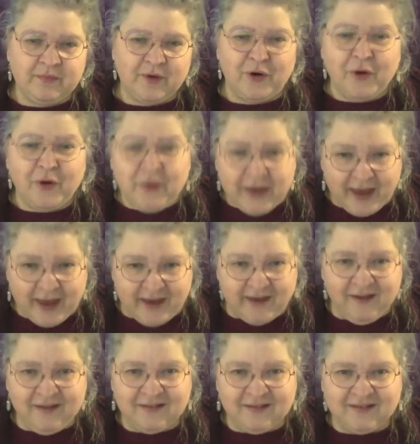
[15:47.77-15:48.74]
are
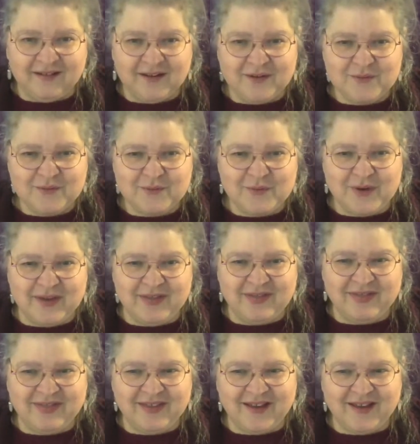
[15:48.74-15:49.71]
okay
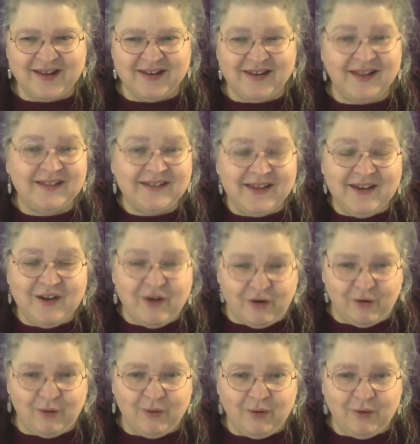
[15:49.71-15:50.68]
with letting
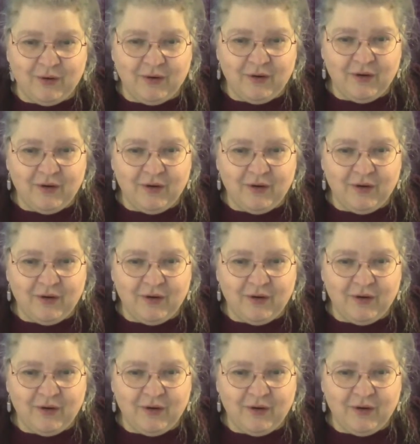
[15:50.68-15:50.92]
go